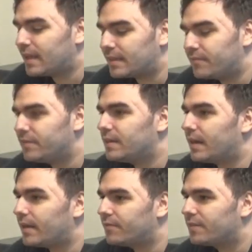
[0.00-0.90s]
that even the
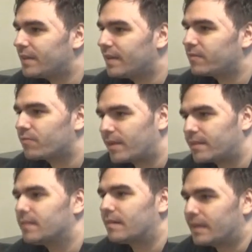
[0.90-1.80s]
left and the right
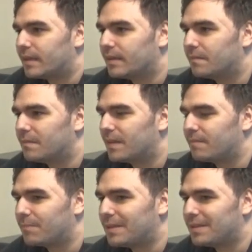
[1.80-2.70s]
agree.
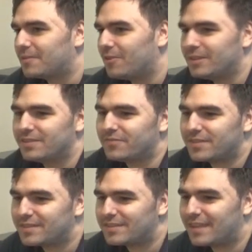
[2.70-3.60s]
But the only
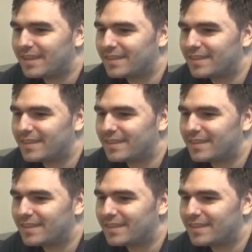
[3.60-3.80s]
difference is that